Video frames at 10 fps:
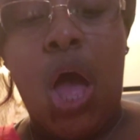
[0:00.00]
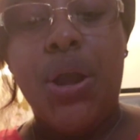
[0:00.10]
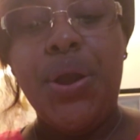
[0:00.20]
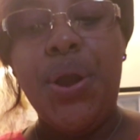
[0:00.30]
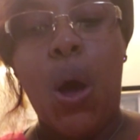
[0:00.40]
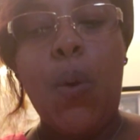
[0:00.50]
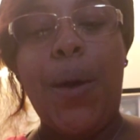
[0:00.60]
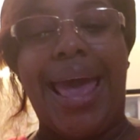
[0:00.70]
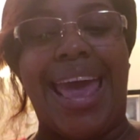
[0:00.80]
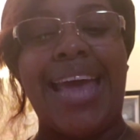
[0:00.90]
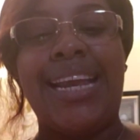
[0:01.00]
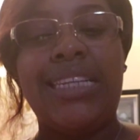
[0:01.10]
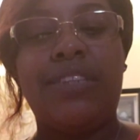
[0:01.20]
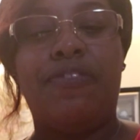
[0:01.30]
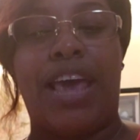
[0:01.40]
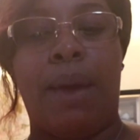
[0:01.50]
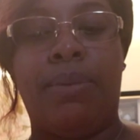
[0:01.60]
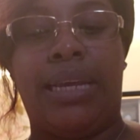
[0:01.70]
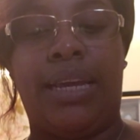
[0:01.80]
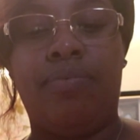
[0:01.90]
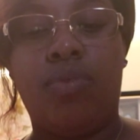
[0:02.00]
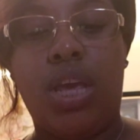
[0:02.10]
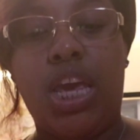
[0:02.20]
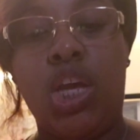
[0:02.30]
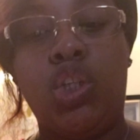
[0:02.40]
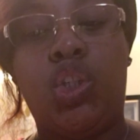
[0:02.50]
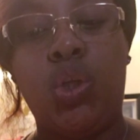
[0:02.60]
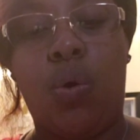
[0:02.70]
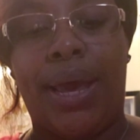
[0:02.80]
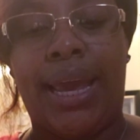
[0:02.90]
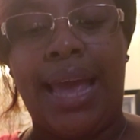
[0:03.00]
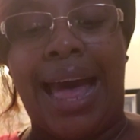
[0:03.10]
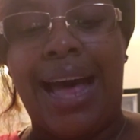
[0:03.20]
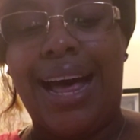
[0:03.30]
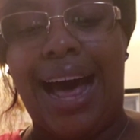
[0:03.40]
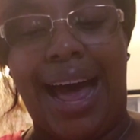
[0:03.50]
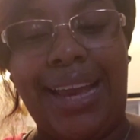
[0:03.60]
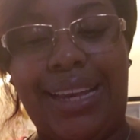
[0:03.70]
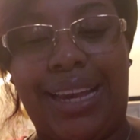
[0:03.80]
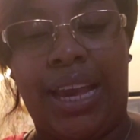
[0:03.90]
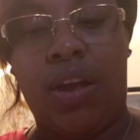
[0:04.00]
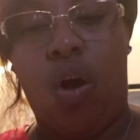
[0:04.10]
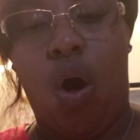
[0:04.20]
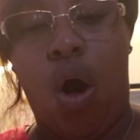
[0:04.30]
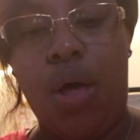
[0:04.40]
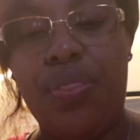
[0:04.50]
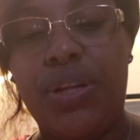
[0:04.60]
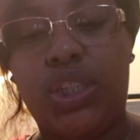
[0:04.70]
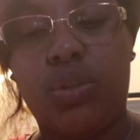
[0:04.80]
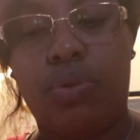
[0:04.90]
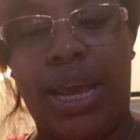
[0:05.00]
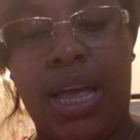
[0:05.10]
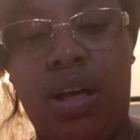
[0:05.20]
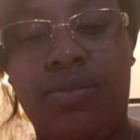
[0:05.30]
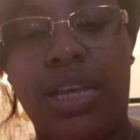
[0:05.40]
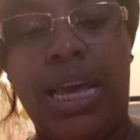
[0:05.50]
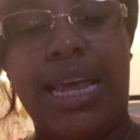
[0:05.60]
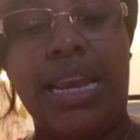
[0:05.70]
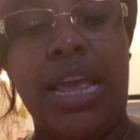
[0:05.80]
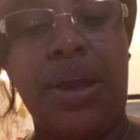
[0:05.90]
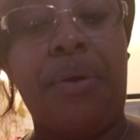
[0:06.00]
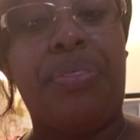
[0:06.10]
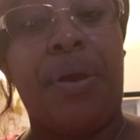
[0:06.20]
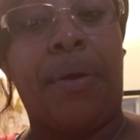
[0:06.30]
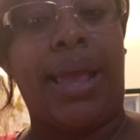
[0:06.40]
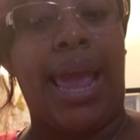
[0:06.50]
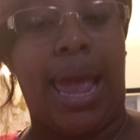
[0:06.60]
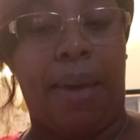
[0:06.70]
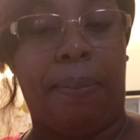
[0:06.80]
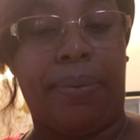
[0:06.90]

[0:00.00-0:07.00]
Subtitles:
Noah and his family enjoy hiking on the trails near their camp.